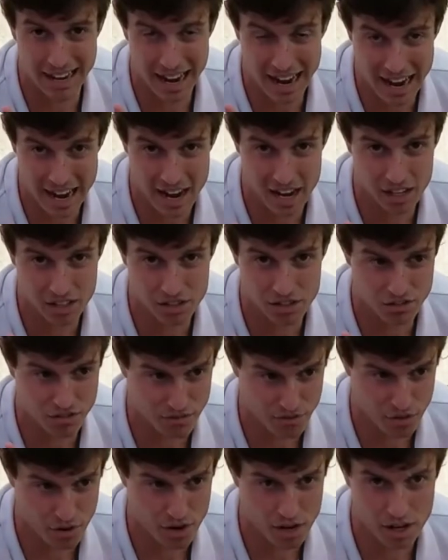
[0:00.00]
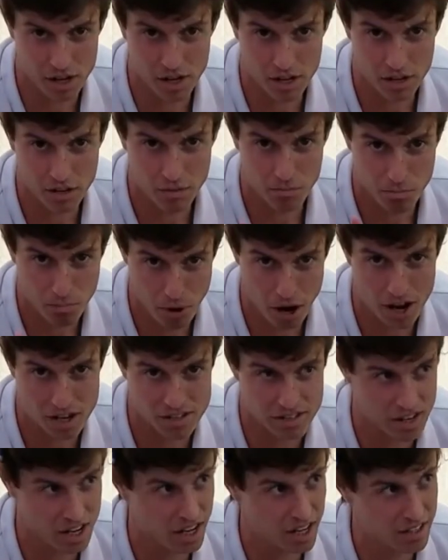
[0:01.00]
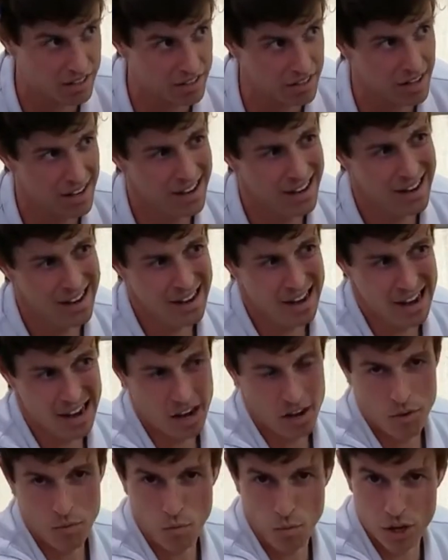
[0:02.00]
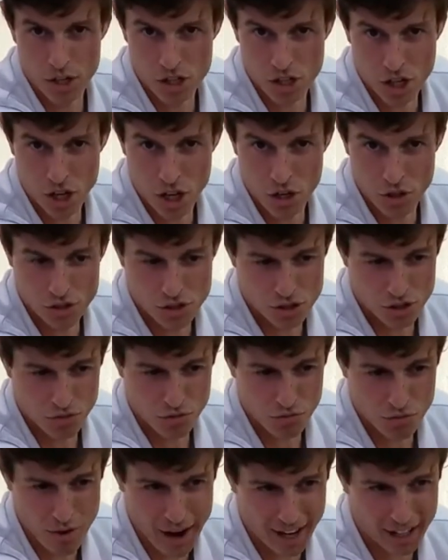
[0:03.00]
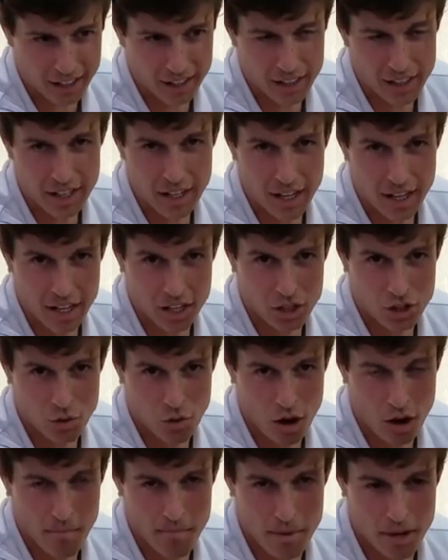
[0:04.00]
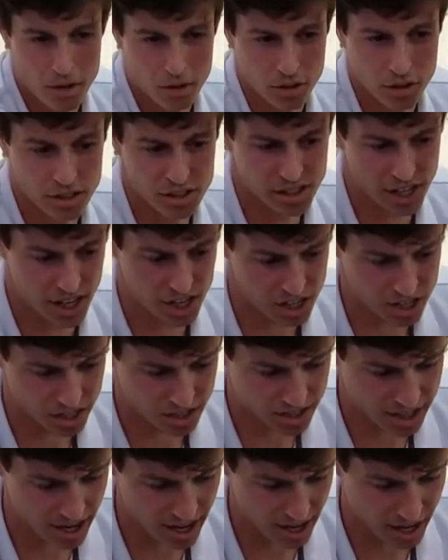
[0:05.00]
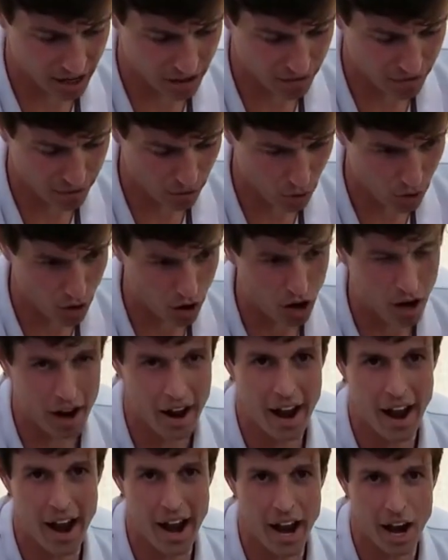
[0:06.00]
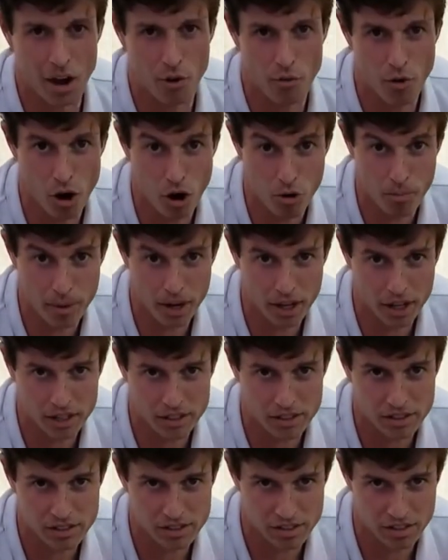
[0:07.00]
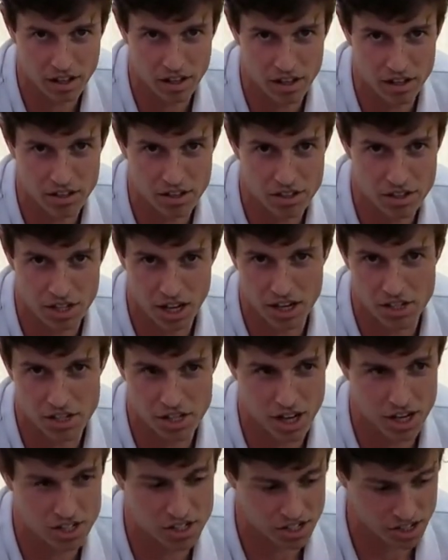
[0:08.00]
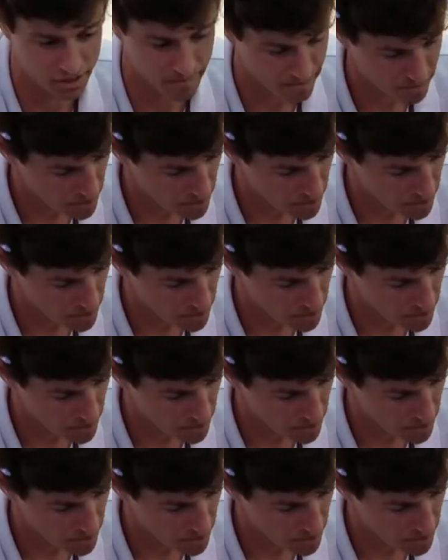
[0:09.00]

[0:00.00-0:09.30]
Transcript: hands-free process, which goes directly into our mineralization tank for aerobic sludge digestion.